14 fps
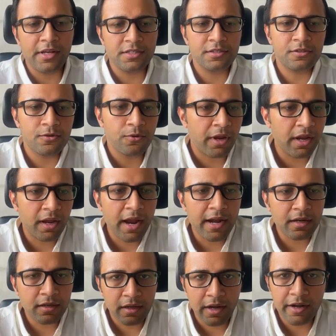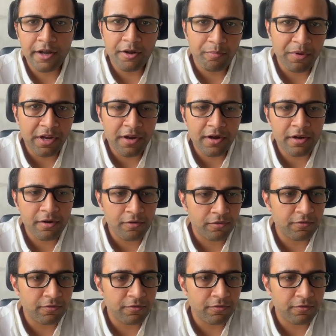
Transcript: are just looking at credit period.